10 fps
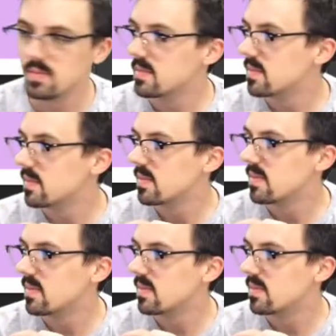
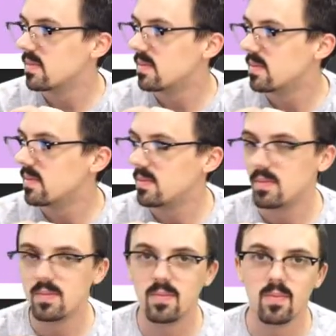
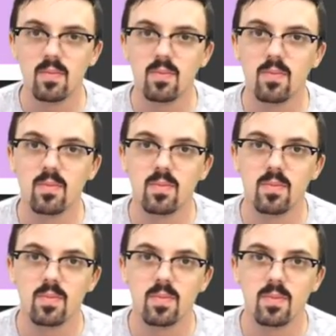
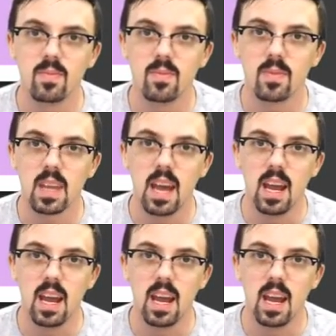(not speaking)